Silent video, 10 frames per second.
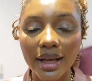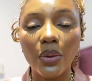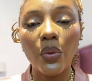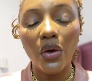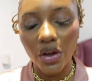
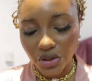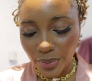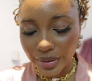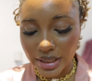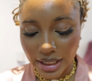can
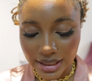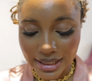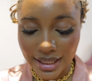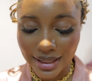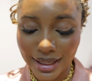100%
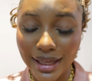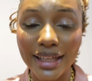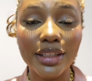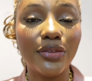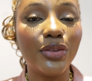say that I
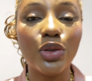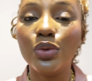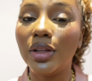had a few